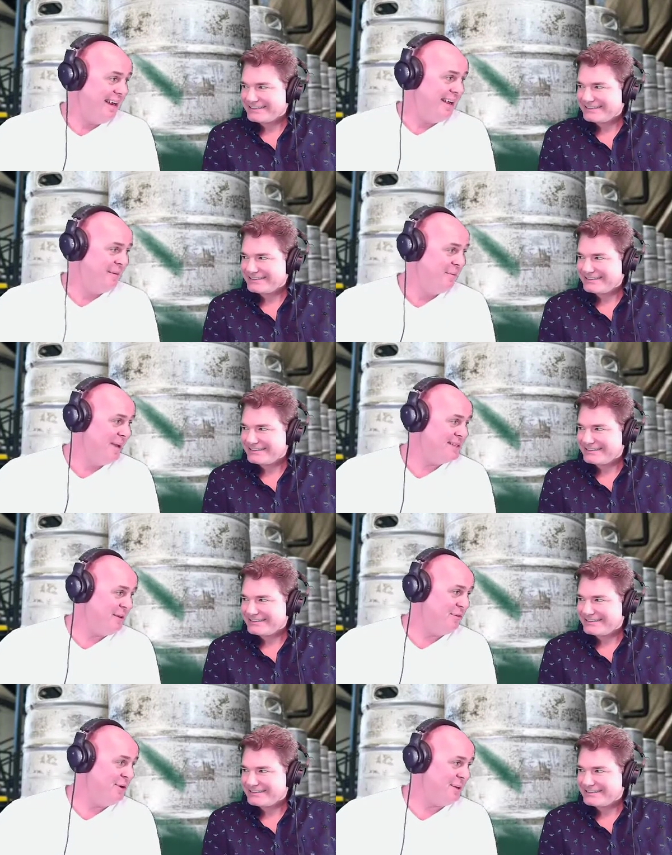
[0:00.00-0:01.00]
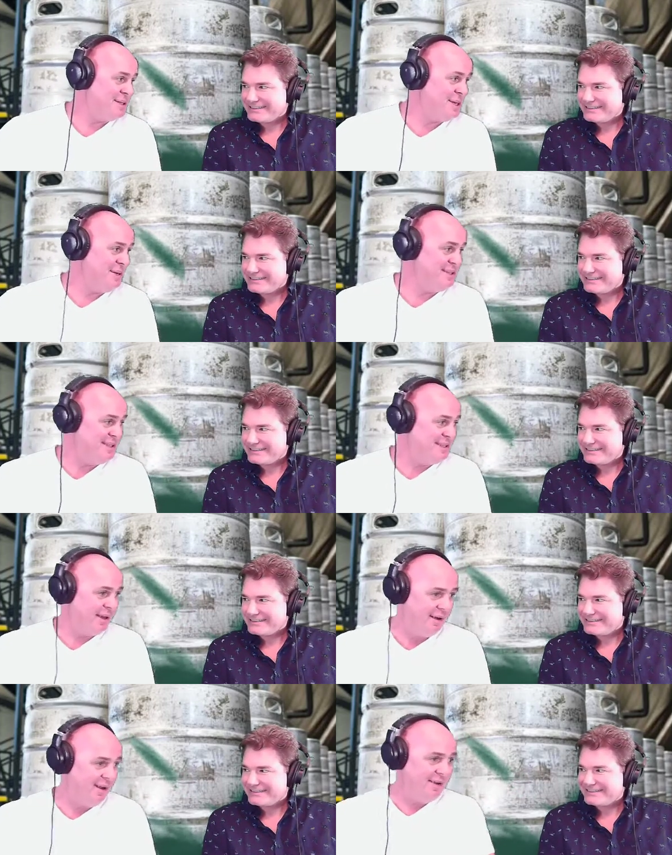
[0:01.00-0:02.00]
Speaker 1: of makes a few excuses, like,
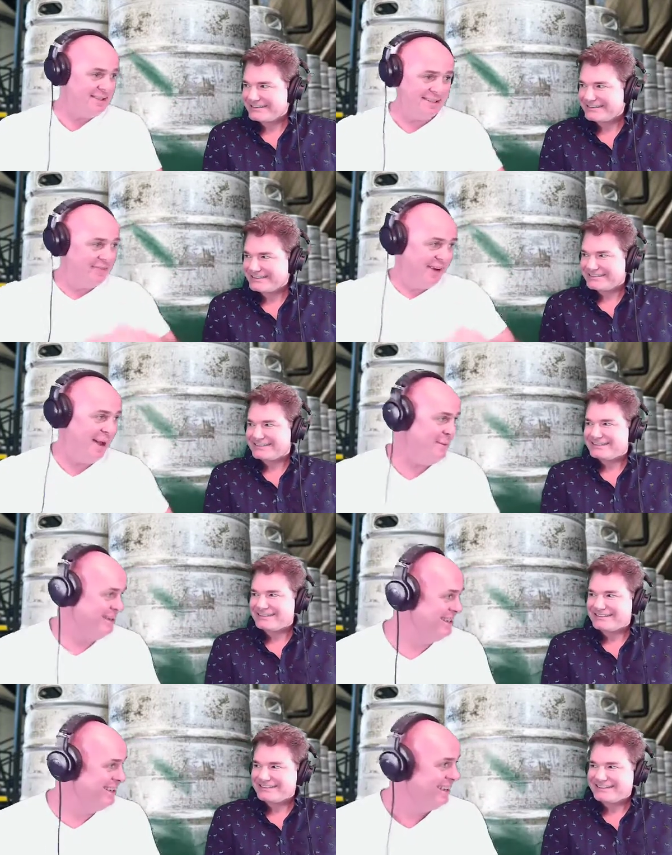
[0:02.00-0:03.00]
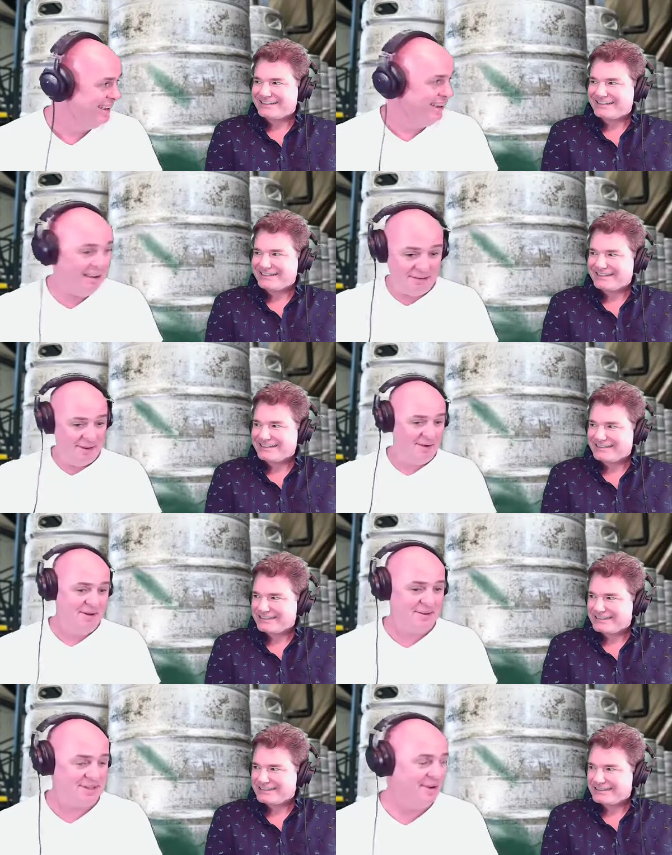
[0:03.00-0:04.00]
"Oh, this never happens. I don't know
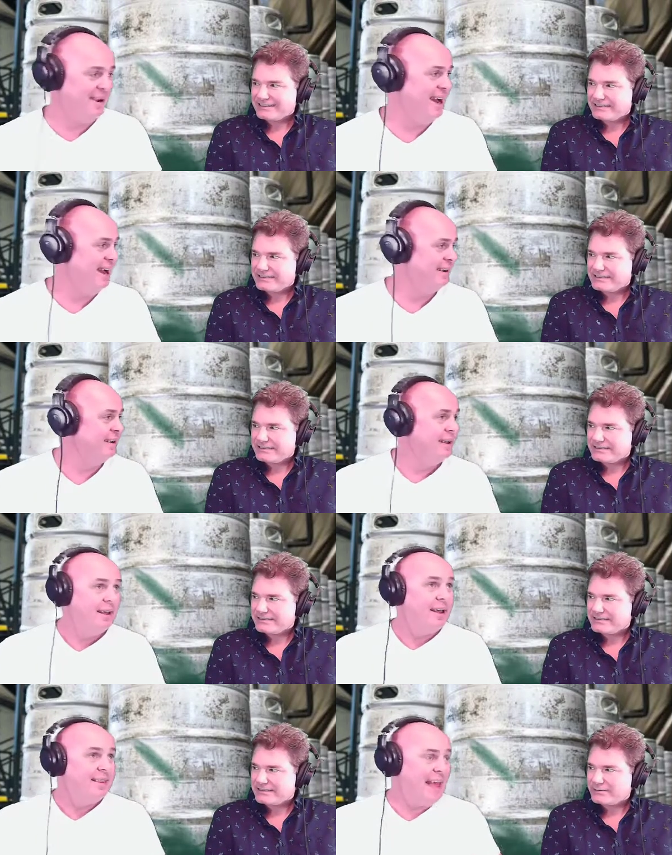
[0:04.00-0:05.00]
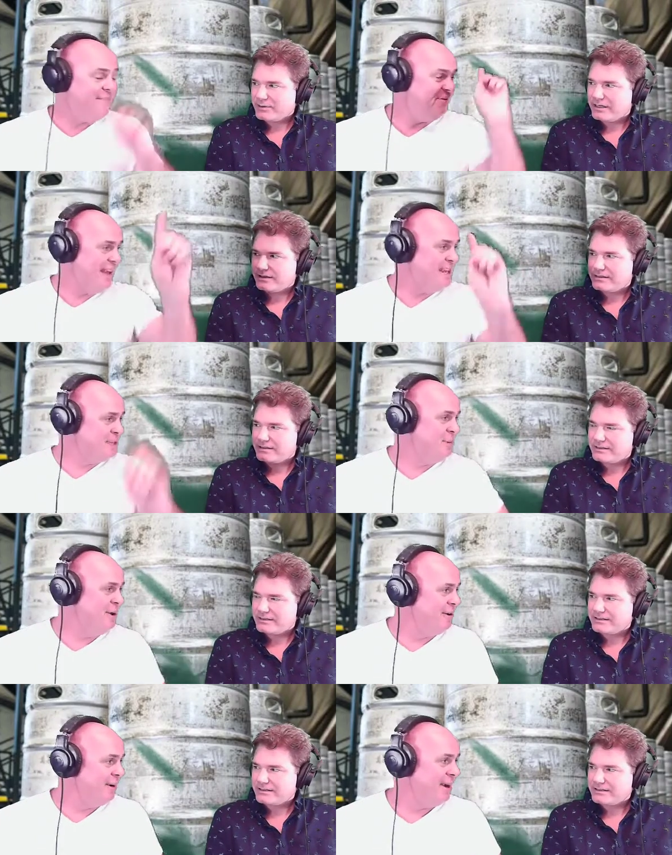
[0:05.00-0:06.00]
what's going on. That vent is
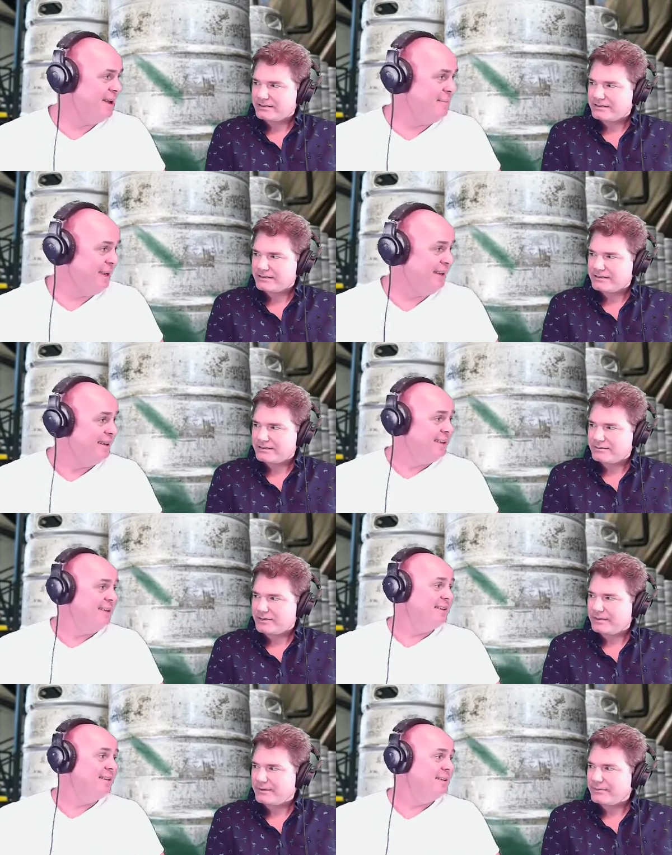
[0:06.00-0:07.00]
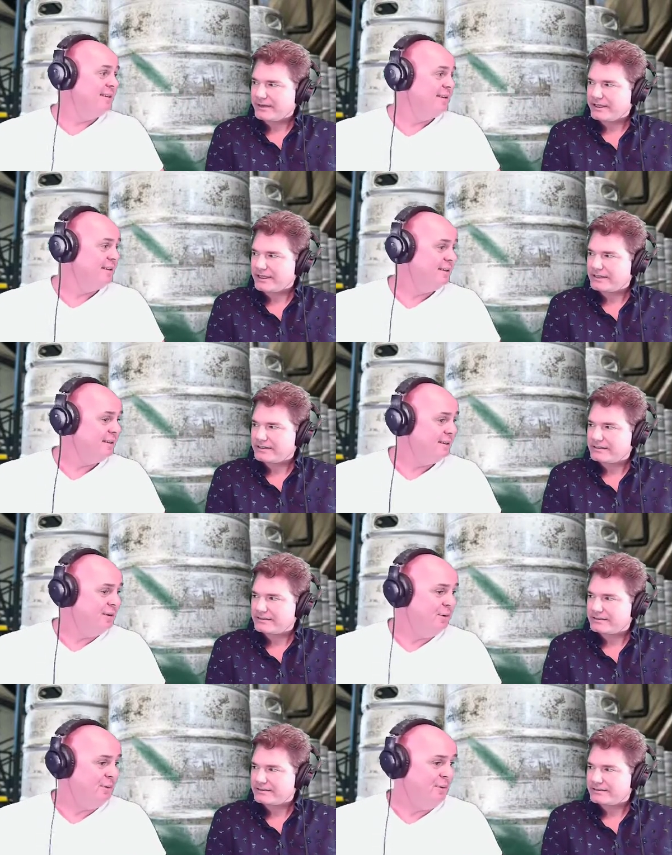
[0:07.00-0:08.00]
blowing right on me." What do you mean by that?
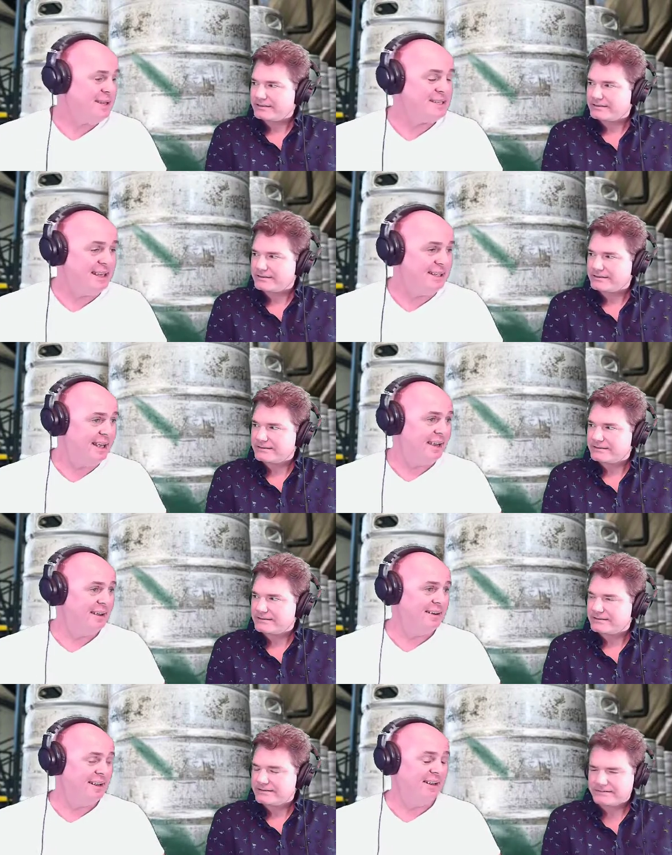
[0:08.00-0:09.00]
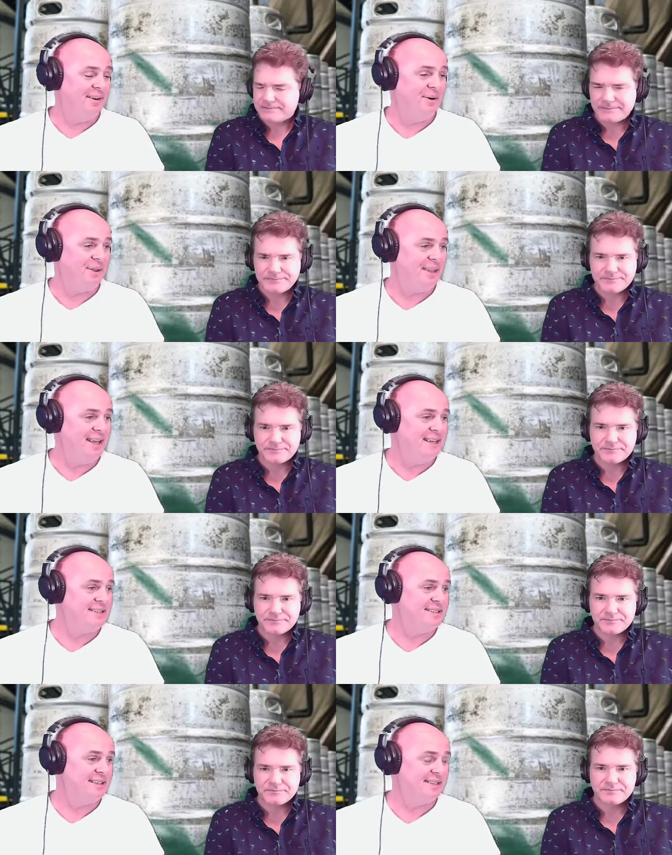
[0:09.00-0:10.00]
Whiskey dick in the
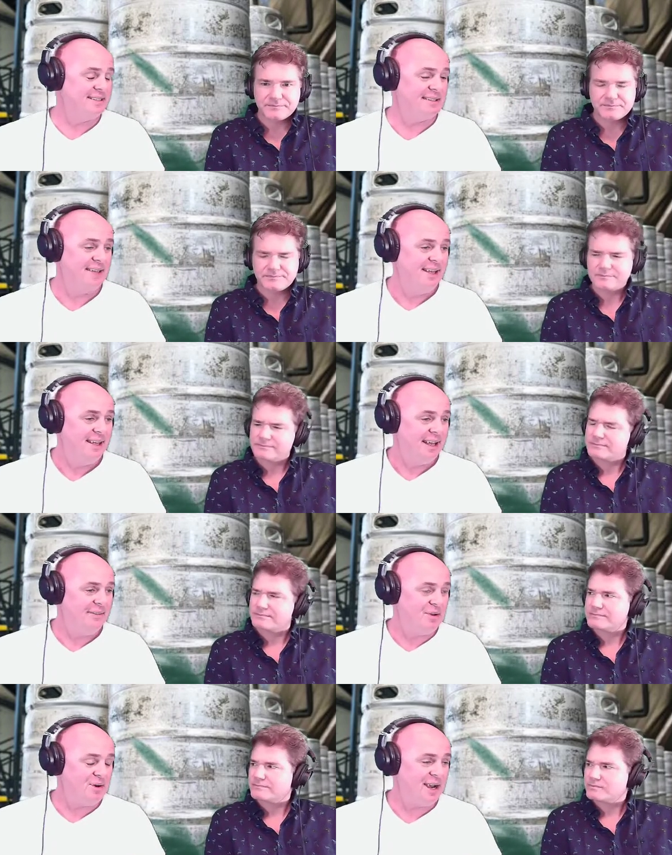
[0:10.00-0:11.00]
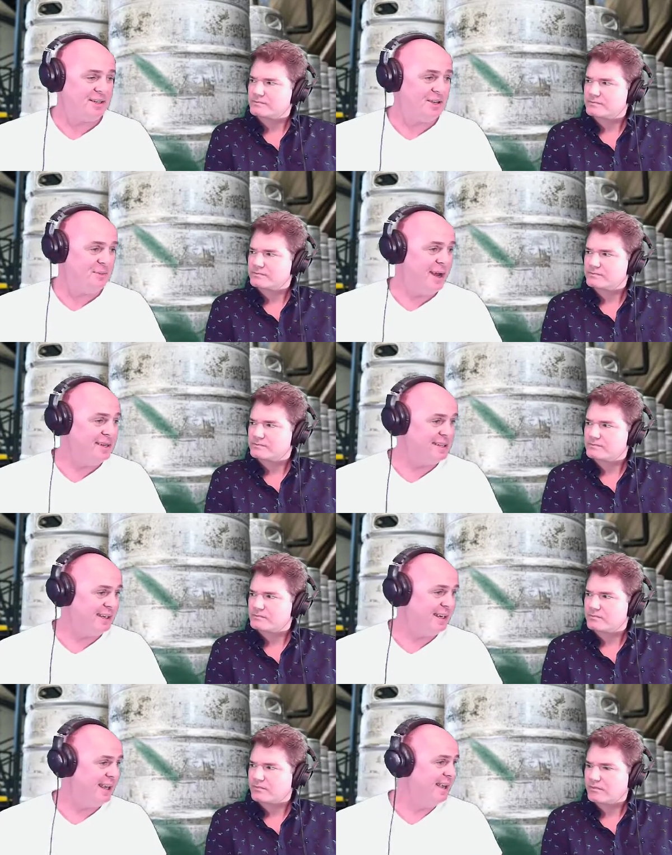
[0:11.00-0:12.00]
Northeast is if you drank too much and
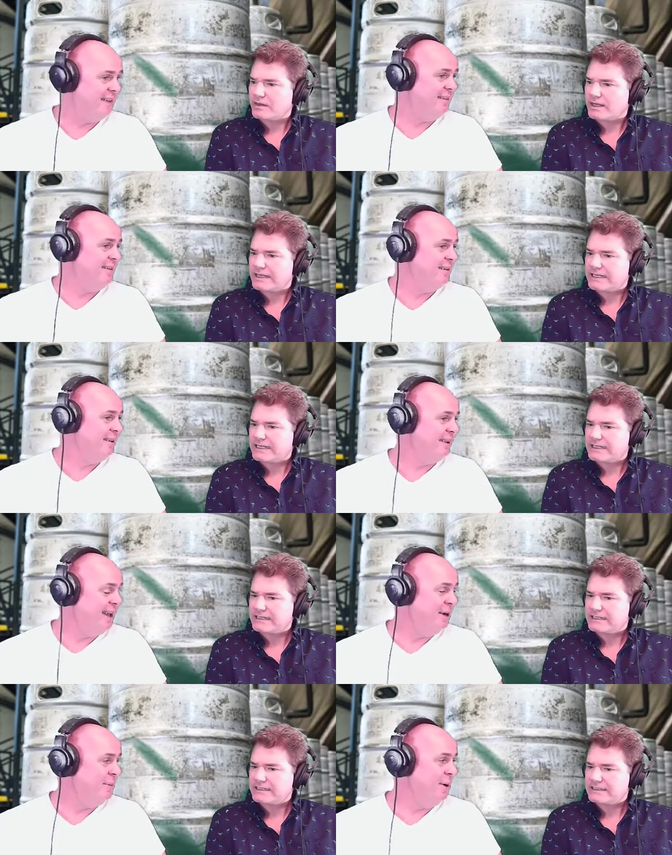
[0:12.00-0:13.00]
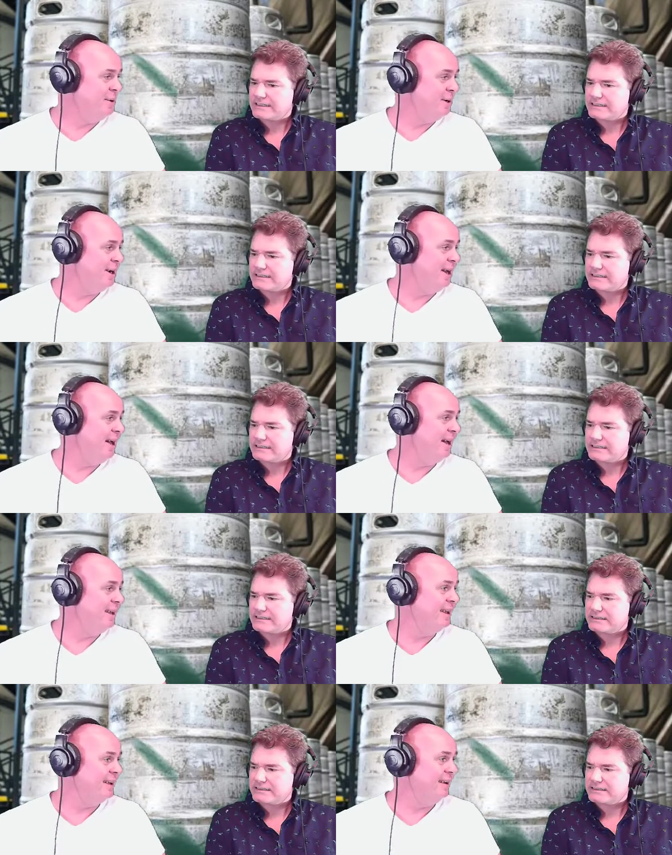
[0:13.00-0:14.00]
you can't get a boner at all,
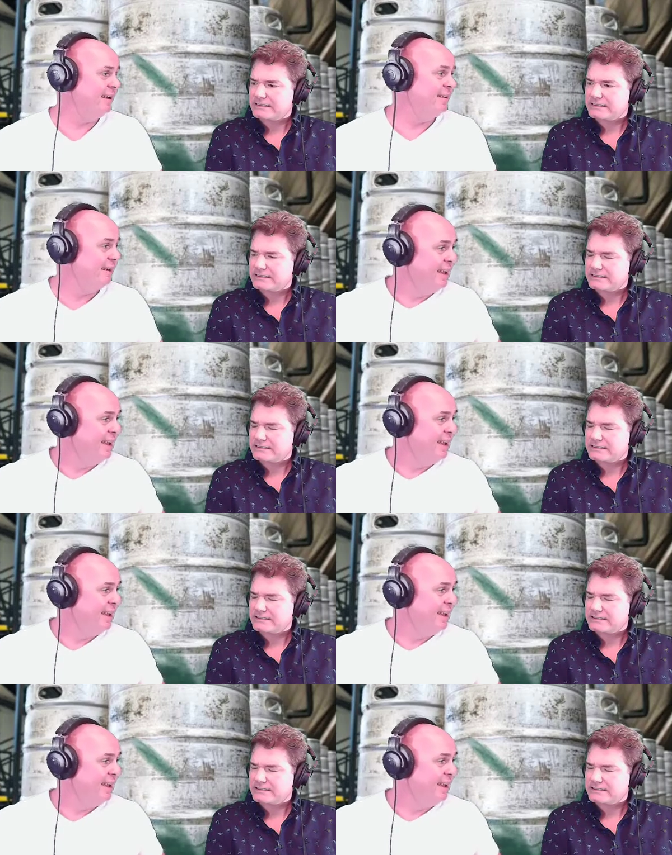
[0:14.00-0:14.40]
and it,